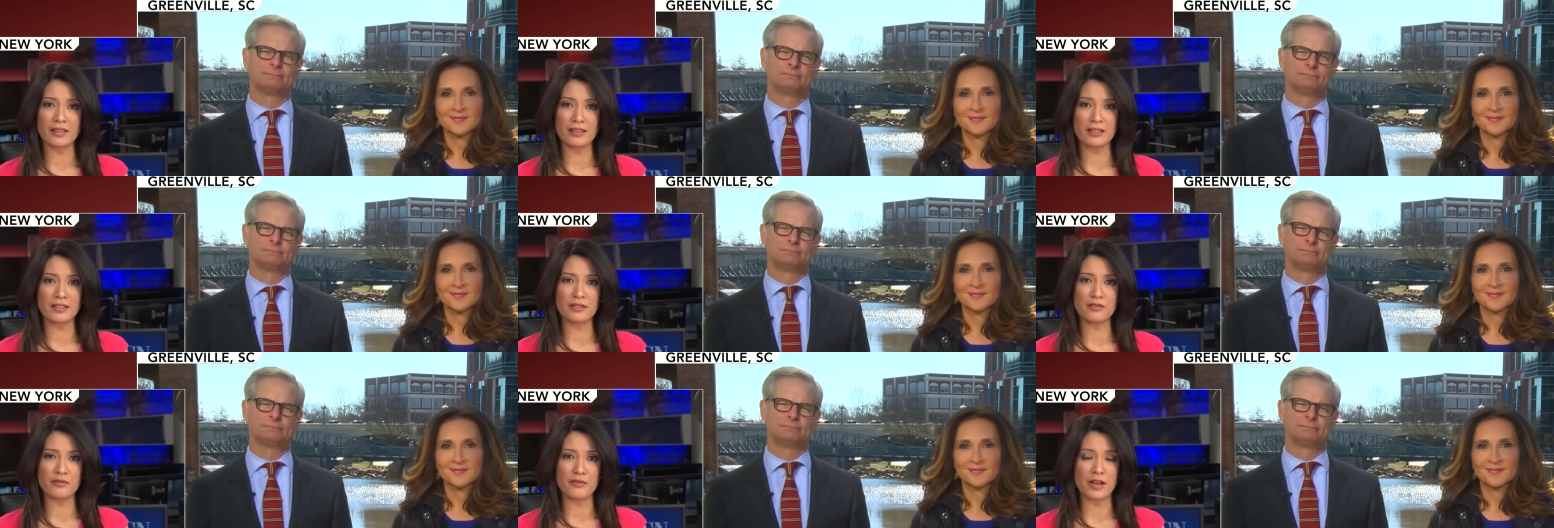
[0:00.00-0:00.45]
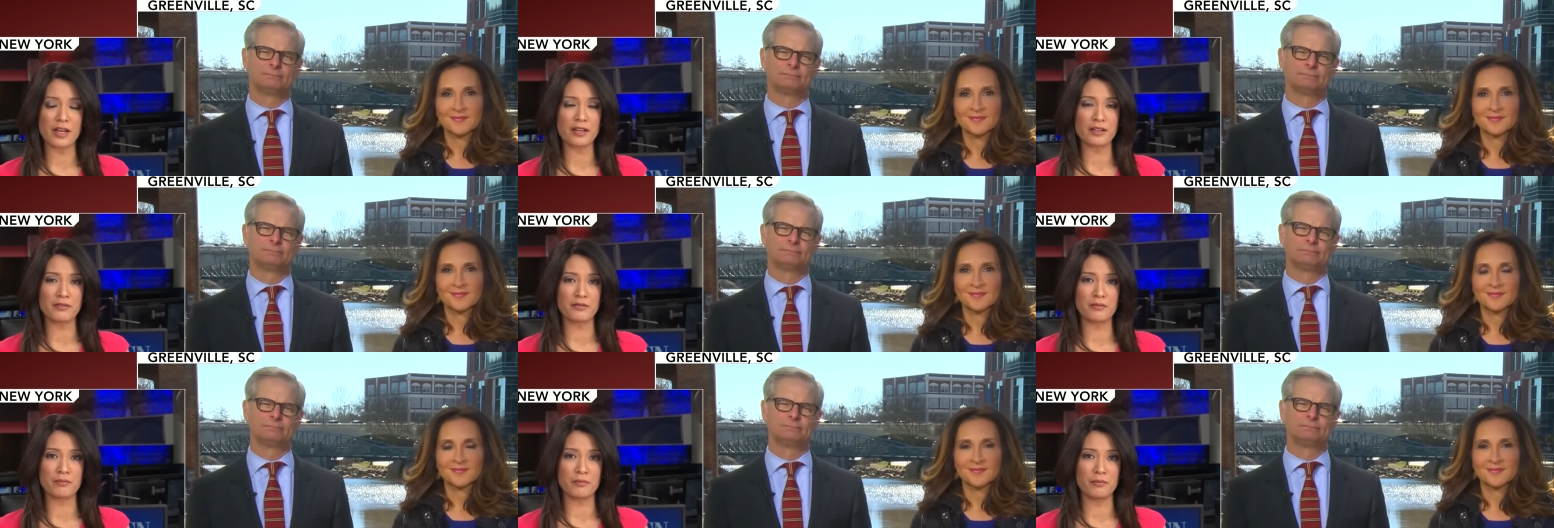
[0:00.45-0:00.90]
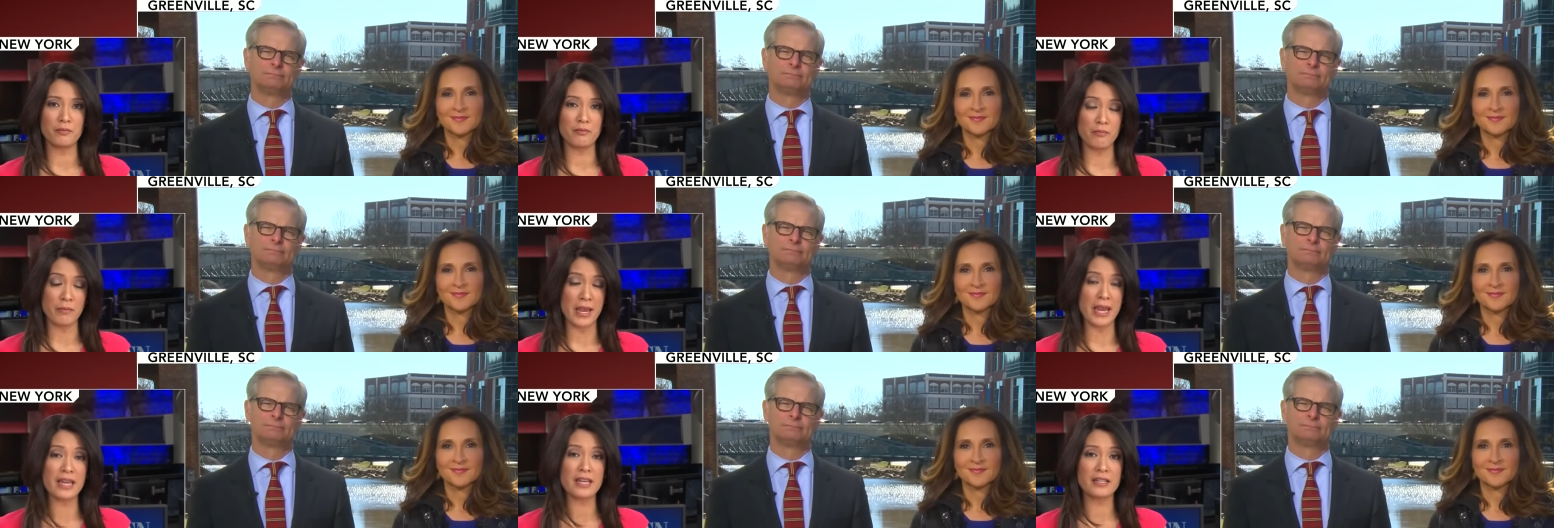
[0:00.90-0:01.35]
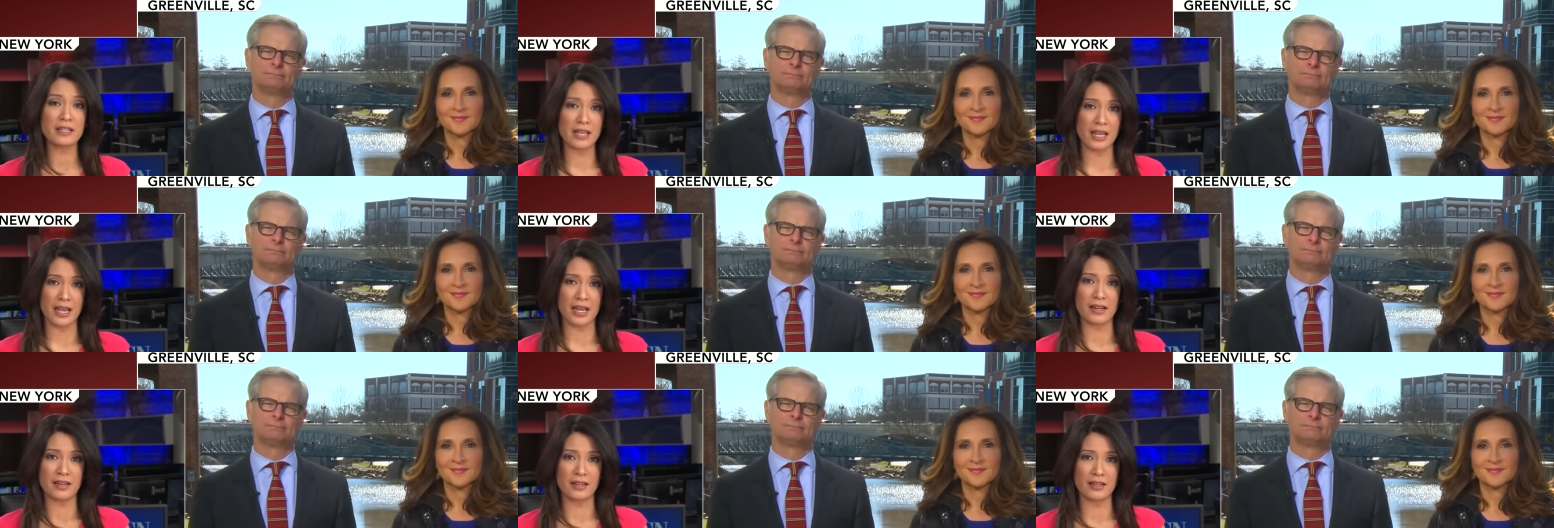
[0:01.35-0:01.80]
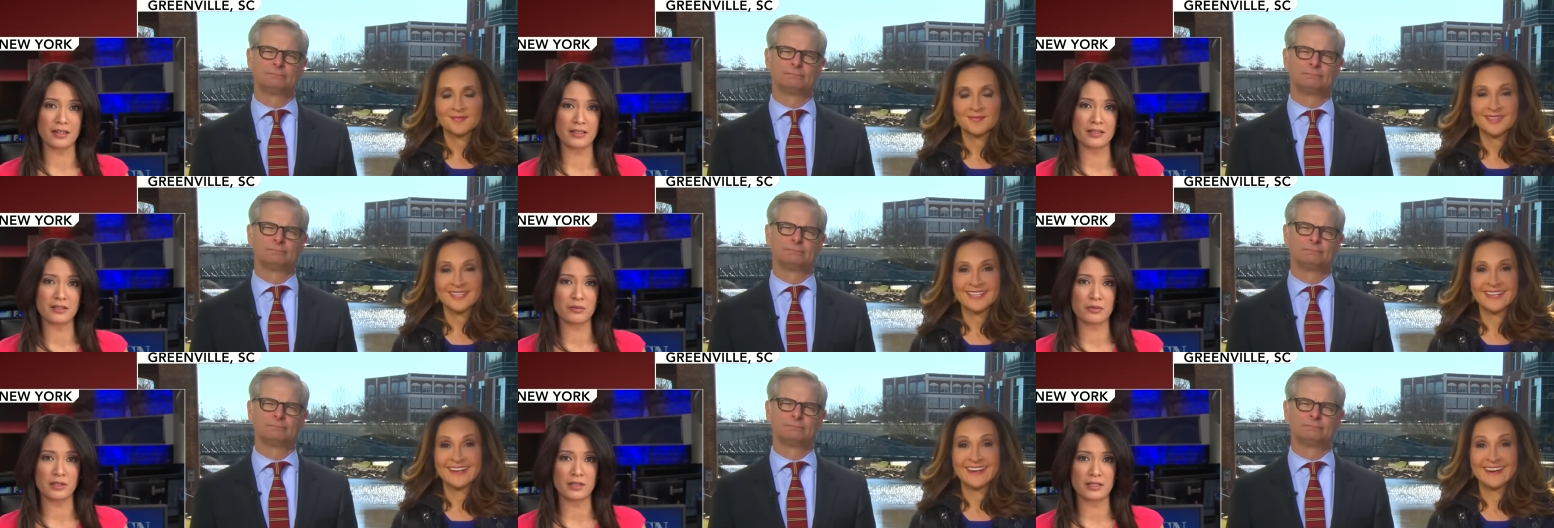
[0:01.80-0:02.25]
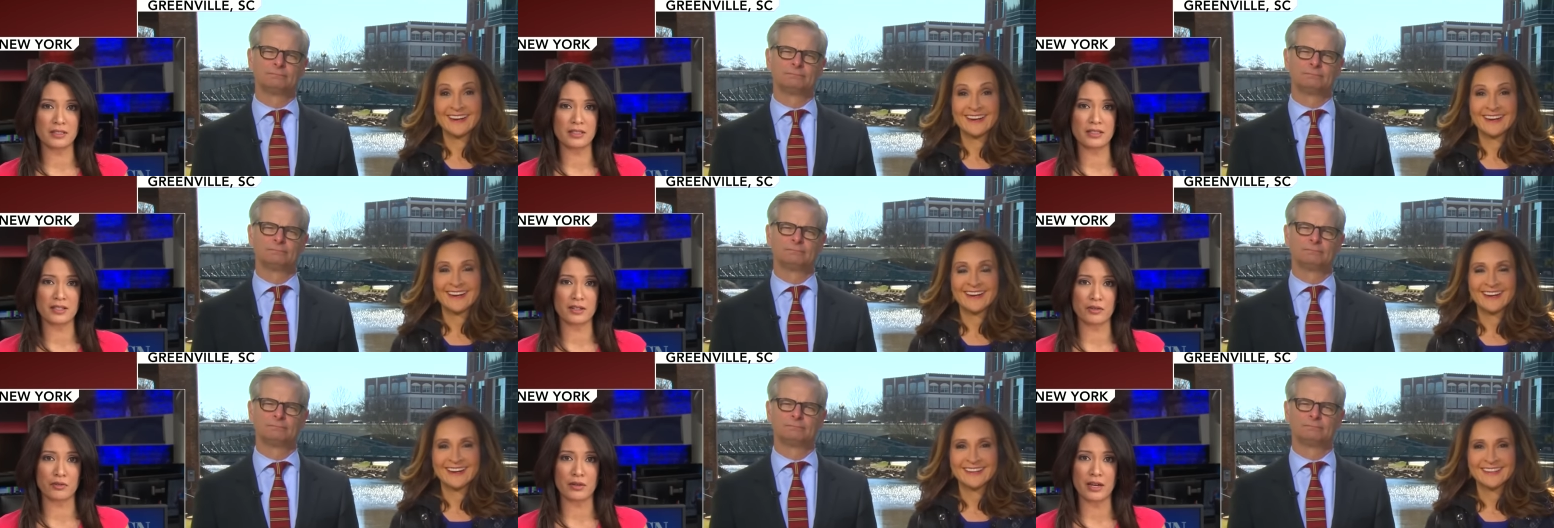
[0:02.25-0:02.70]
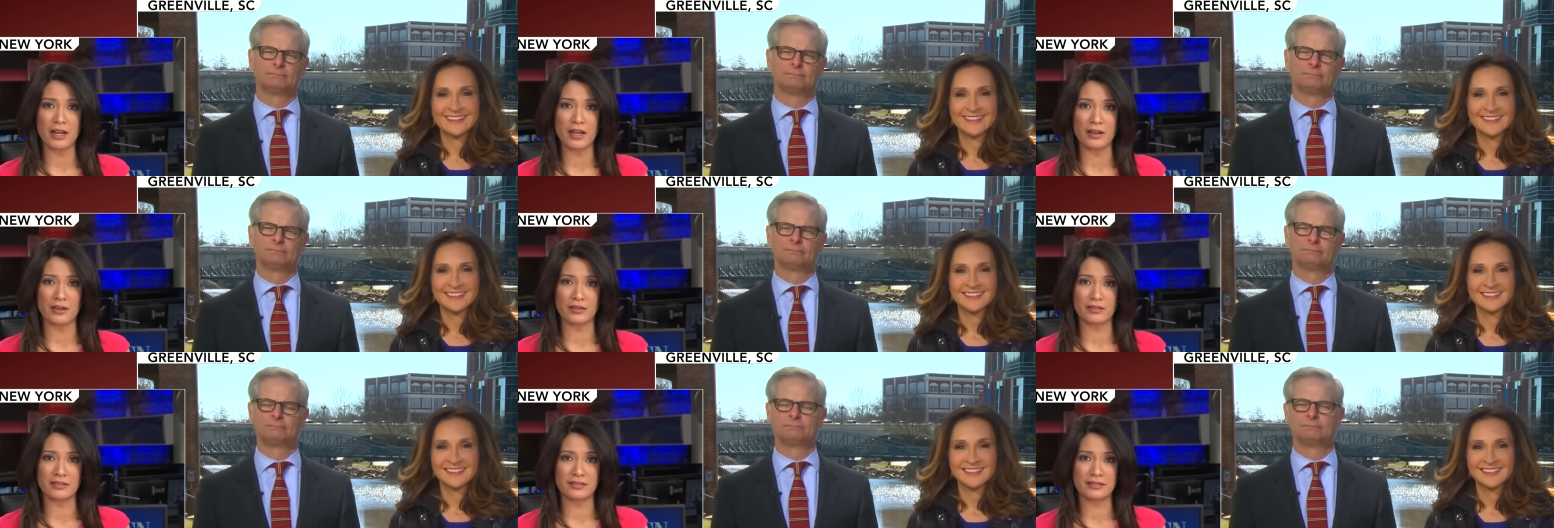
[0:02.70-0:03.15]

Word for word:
Speaker 1: these five main candidates really stick around?